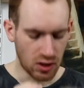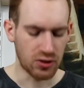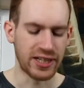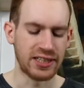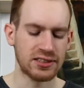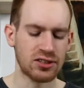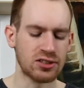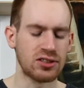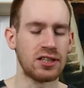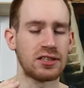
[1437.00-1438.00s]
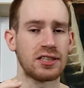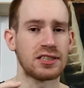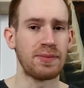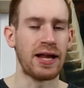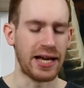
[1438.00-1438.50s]
Okay, this does not
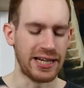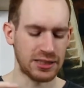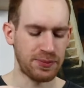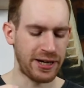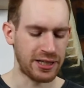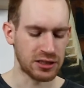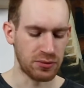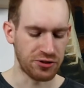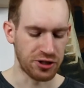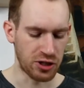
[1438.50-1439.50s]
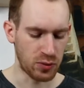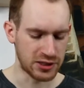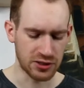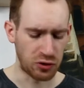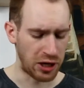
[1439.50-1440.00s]
smell as bad as some of the other
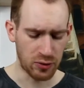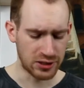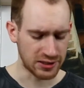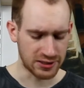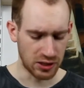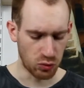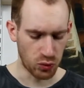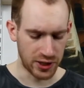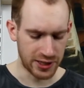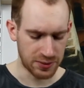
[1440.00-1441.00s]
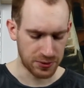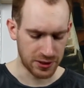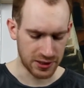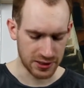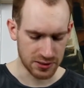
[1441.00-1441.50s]
ones. The fragrance is still weird, but
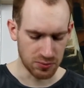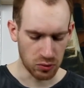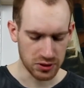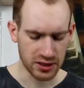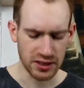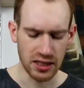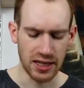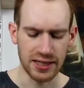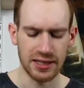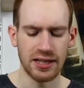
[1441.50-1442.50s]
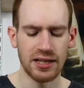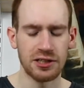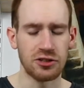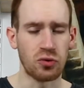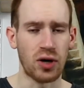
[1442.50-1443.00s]
it is mostly like
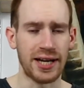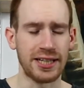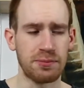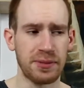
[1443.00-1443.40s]
dried